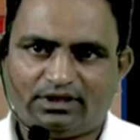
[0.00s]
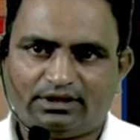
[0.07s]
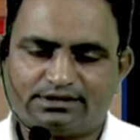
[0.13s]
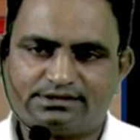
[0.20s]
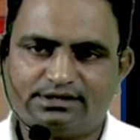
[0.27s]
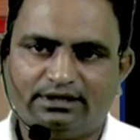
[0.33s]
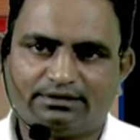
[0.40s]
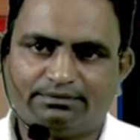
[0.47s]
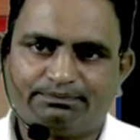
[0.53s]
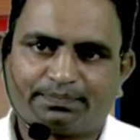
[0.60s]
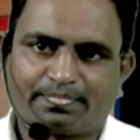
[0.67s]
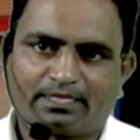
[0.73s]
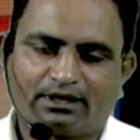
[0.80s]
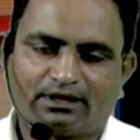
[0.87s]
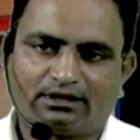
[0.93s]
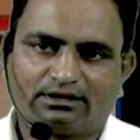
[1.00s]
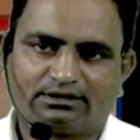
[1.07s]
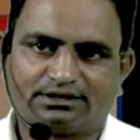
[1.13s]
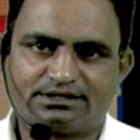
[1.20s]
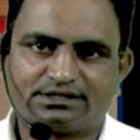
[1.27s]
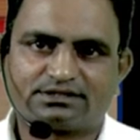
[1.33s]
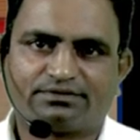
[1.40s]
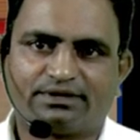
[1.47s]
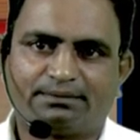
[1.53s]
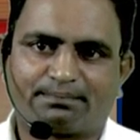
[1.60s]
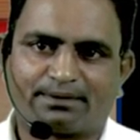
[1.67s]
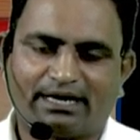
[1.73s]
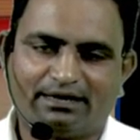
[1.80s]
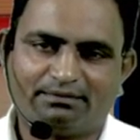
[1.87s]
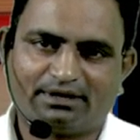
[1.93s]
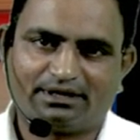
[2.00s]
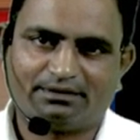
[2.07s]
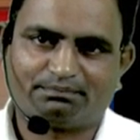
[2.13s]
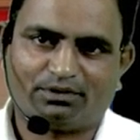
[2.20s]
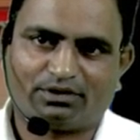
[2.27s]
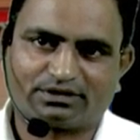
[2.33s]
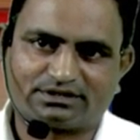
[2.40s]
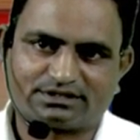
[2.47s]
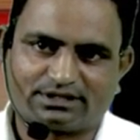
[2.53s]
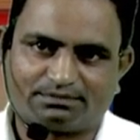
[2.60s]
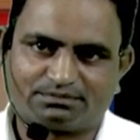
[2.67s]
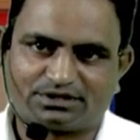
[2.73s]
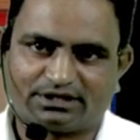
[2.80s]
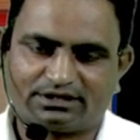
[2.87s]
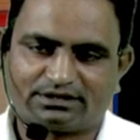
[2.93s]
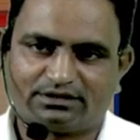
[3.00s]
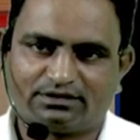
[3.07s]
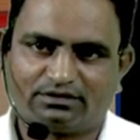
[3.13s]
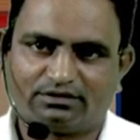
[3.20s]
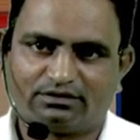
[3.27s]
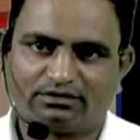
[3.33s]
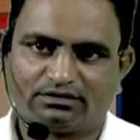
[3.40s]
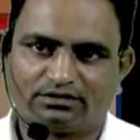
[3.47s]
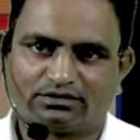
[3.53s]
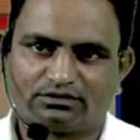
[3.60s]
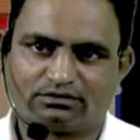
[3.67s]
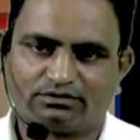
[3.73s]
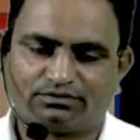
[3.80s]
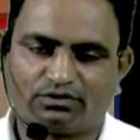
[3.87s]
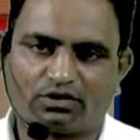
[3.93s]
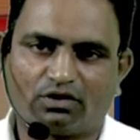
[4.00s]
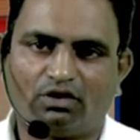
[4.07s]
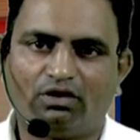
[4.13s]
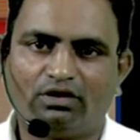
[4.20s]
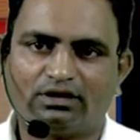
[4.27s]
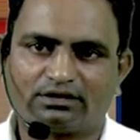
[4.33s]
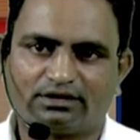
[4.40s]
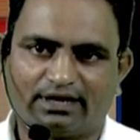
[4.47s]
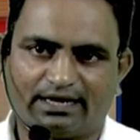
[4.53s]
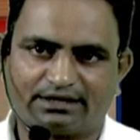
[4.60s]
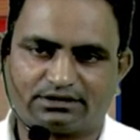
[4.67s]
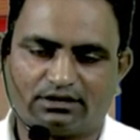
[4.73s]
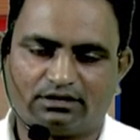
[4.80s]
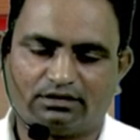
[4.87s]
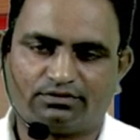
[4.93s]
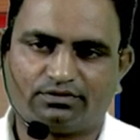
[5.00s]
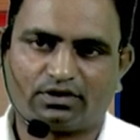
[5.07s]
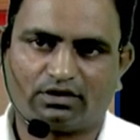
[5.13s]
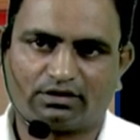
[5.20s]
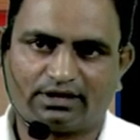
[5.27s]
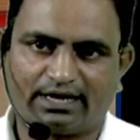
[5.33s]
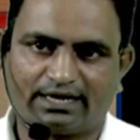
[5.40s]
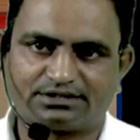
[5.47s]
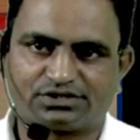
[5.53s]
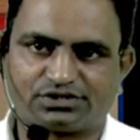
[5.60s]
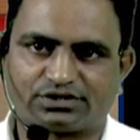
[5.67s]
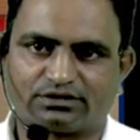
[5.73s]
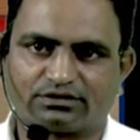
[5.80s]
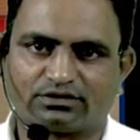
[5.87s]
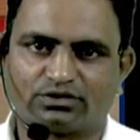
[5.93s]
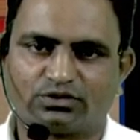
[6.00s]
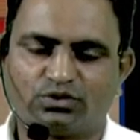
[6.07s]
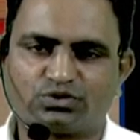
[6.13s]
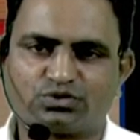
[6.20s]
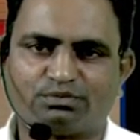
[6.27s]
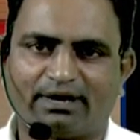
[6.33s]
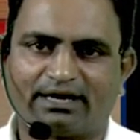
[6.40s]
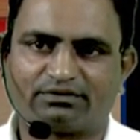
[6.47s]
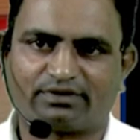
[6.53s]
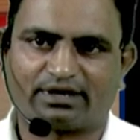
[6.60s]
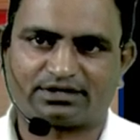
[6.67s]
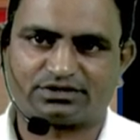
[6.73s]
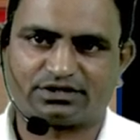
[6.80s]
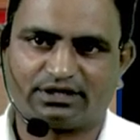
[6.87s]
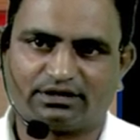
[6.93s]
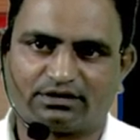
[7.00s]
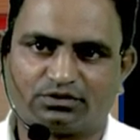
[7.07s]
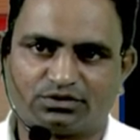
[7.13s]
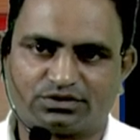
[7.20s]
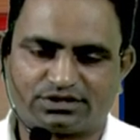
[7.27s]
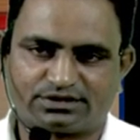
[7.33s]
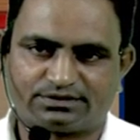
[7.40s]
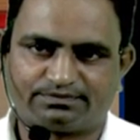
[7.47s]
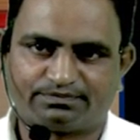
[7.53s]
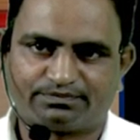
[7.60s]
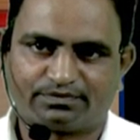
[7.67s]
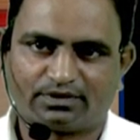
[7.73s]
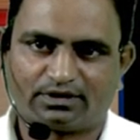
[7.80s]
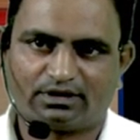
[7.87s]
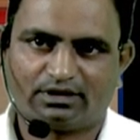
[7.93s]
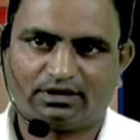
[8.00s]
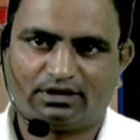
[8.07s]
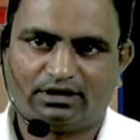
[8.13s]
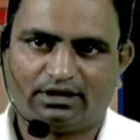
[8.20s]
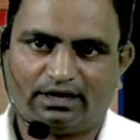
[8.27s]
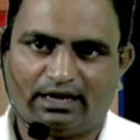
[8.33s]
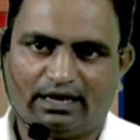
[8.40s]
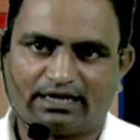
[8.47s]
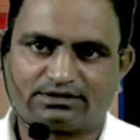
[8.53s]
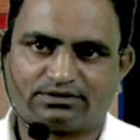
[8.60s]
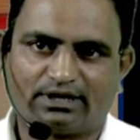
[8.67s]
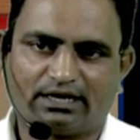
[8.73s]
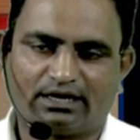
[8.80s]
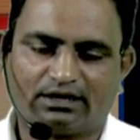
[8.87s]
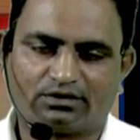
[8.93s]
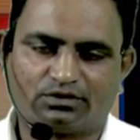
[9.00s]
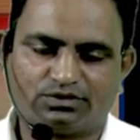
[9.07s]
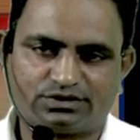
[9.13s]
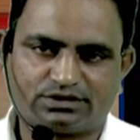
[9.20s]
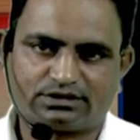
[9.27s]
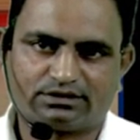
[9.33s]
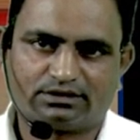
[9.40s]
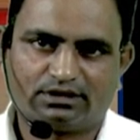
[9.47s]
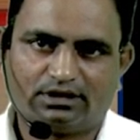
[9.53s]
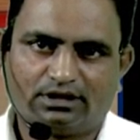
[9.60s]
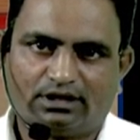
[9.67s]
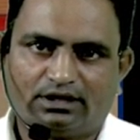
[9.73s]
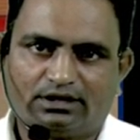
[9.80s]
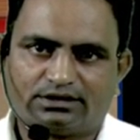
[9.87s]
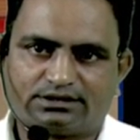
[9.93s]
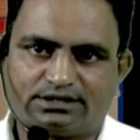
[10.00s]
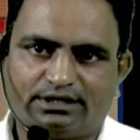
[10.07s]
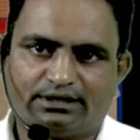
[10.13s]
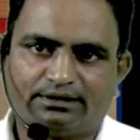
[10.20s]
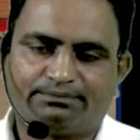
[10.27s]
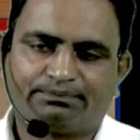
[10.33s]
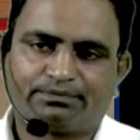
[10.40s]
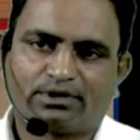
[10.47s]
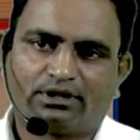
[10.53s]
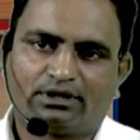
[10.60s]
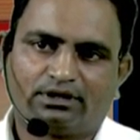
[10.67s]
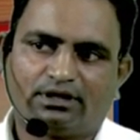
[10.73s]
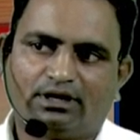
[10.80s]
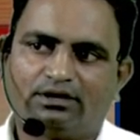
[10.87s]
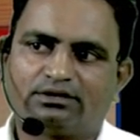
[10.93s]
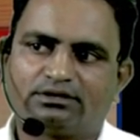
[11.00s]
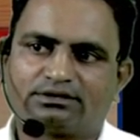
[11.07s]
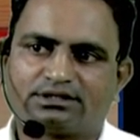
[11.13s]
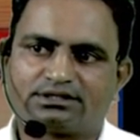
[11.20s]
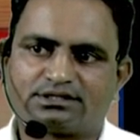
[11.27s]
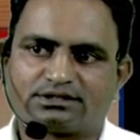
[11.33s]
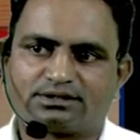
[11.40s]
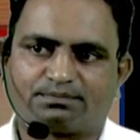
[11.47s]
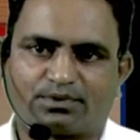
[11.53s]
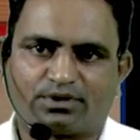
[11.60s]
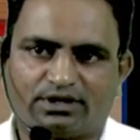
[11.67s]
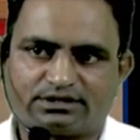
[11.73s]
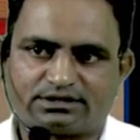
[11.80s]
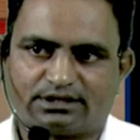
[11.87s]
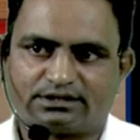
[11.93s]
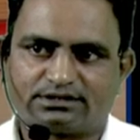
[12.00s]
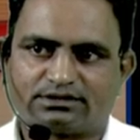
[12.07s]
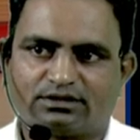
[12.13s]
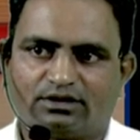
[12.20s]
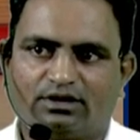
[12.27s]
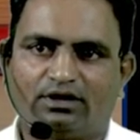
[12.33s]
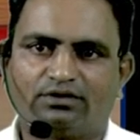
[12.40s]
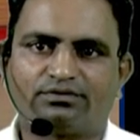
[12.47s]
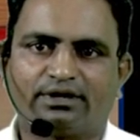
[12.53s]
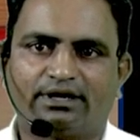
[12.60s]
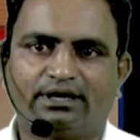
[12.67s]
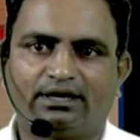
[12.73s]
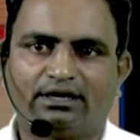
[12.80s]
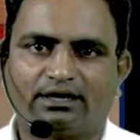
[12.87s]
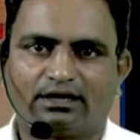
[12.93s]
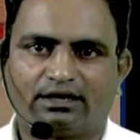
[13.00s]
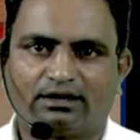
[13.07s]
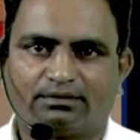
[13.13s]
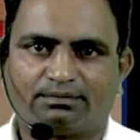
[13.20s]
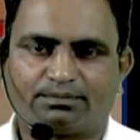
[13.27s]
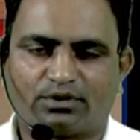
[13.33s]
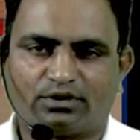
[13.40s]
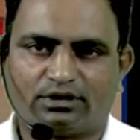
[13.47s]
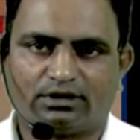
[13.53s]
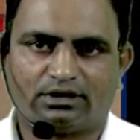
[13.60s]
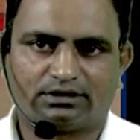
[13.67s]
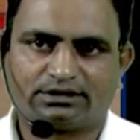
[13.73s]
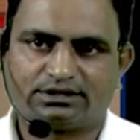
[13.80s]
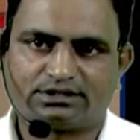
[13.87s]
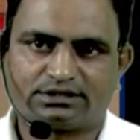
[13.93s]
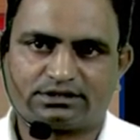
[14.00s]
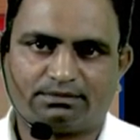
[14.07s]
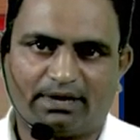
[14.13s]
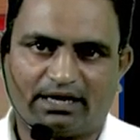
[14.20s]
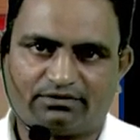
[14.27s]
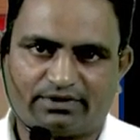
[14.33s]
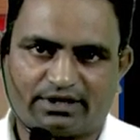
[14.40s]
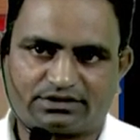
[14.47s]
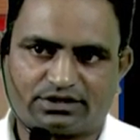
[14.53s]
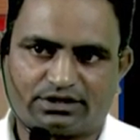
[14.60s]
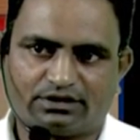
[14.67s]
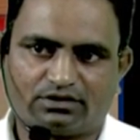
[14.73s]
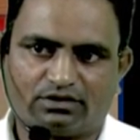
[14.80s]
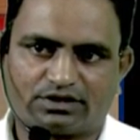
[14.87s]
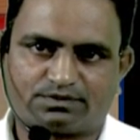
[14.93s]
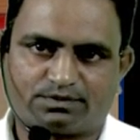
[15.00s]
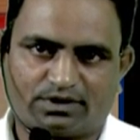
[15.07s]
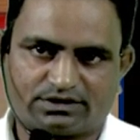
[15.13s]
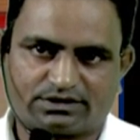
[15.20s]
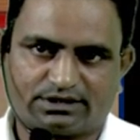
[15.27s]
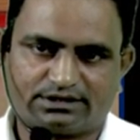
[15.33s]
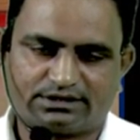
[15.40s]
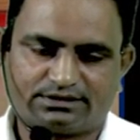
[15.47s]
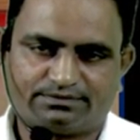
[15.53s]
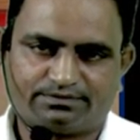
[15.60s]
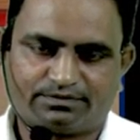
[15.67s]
See this is a very prime and important subject for all organi uh, for organization those who are manufacturing goods as well as goods. See now this is a process of a uh, this is a manufacturing cost process